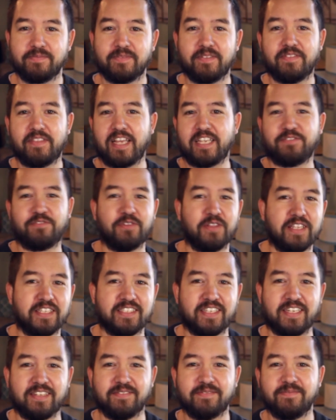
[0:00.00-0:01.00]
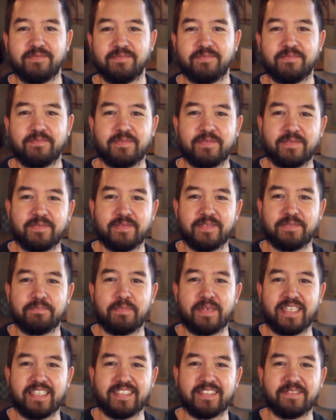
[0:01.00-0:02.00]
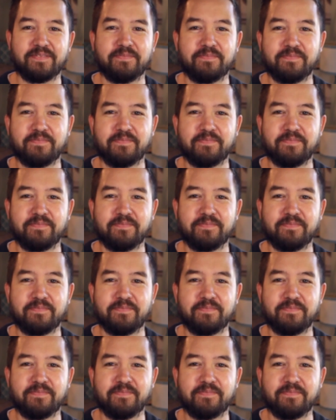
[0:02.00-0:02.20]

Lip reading: Thanks for listening. Peace.